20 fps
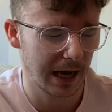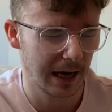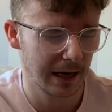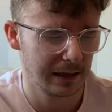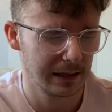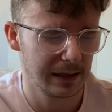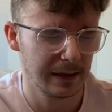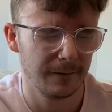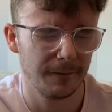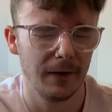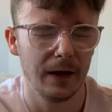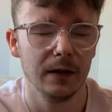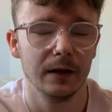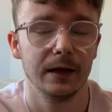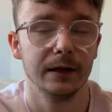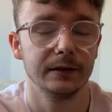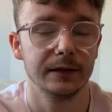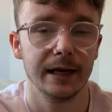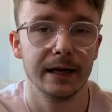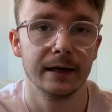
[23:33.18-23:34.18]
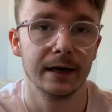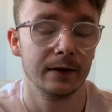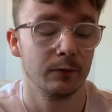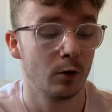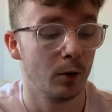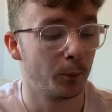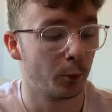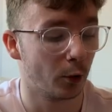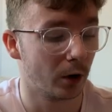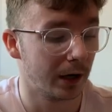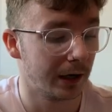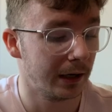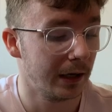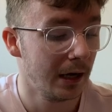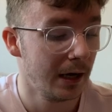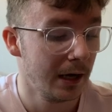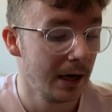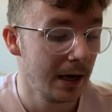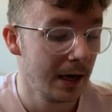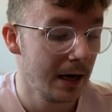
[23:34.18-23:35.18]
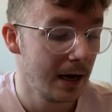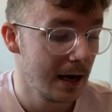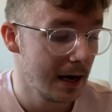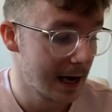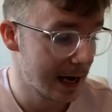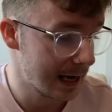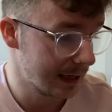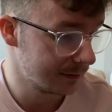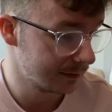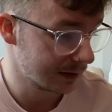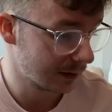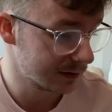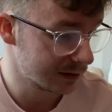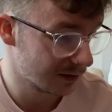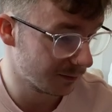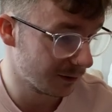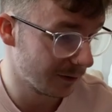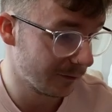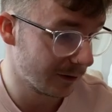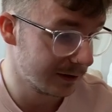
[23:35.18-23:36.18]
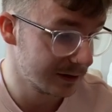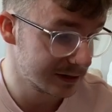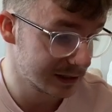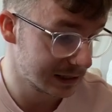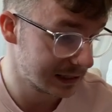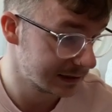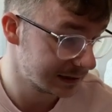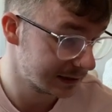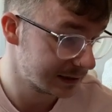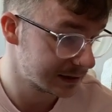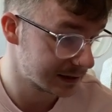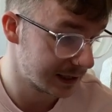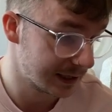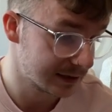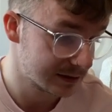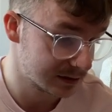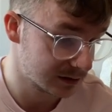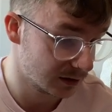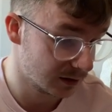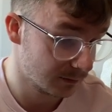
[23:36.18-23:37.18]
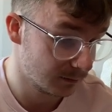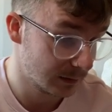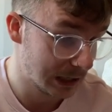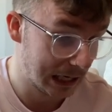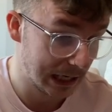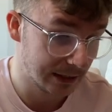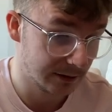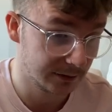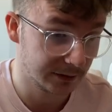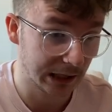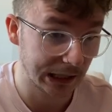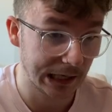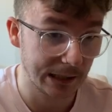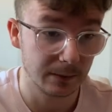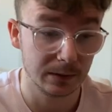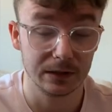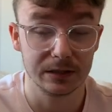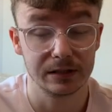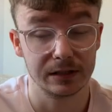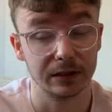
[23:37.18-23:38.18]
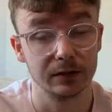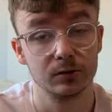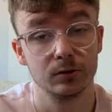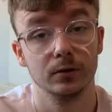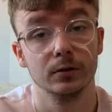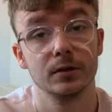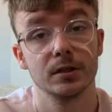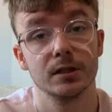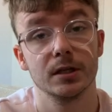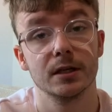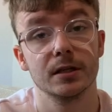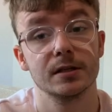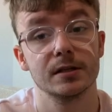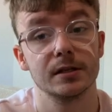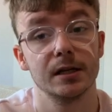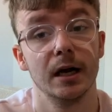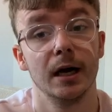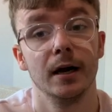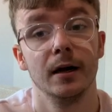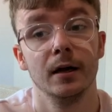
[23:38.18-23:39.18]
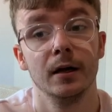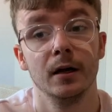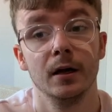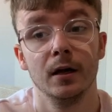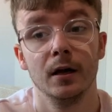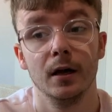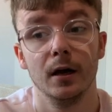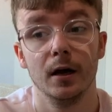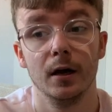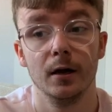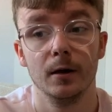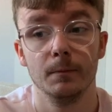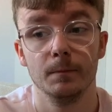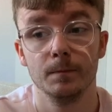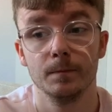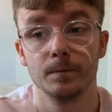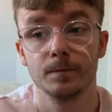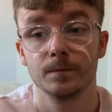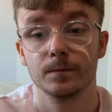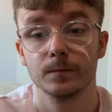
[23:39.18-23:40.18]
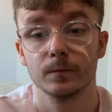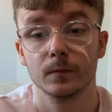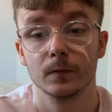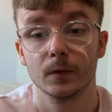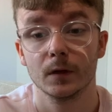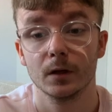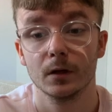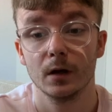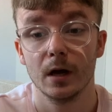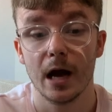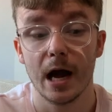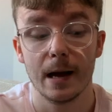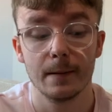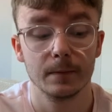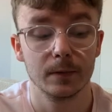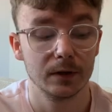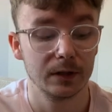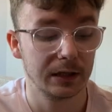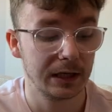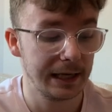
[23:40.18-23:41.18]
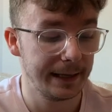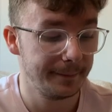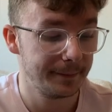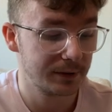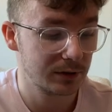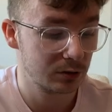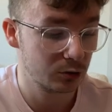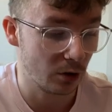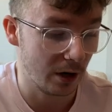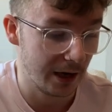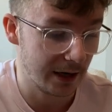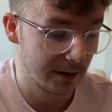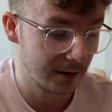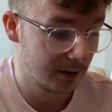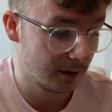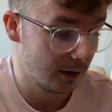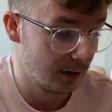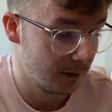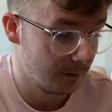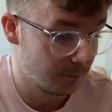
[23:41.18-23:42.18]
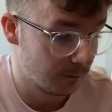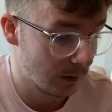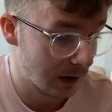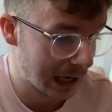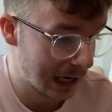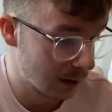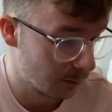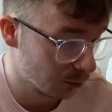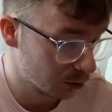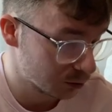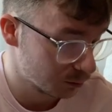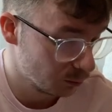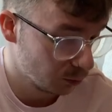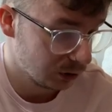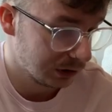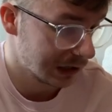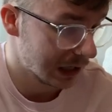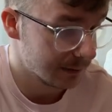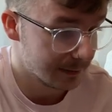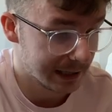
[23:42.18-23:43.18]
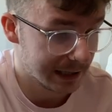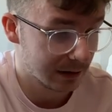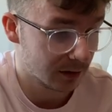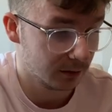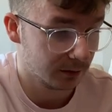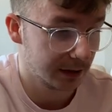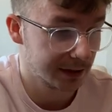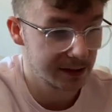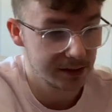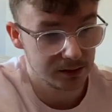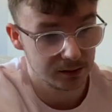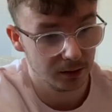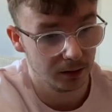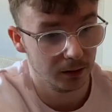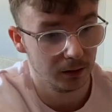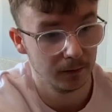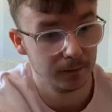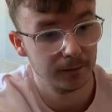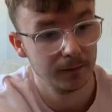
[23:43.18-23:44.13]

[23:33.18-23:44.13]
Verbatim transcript: it felt like daylight robbery. And I was with my friends and I did say to them, and I am going to stick true to this, that um, I'm going to keep track of how much money I make on this stuff